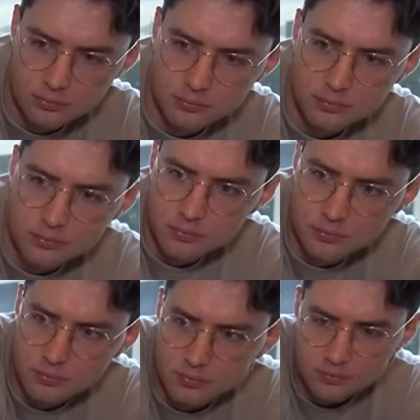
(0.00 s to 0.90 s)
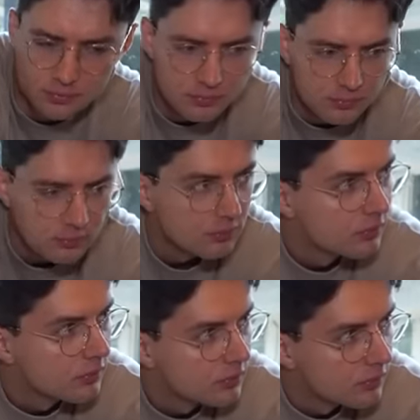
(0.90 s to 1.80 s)

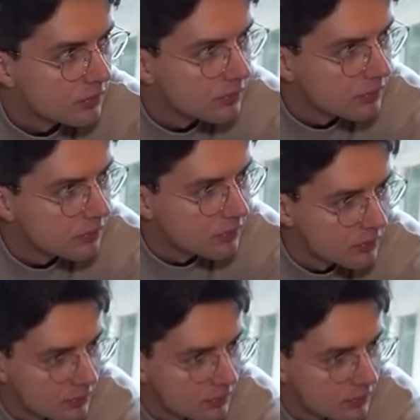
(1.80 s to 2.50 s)
This person isn't speaking.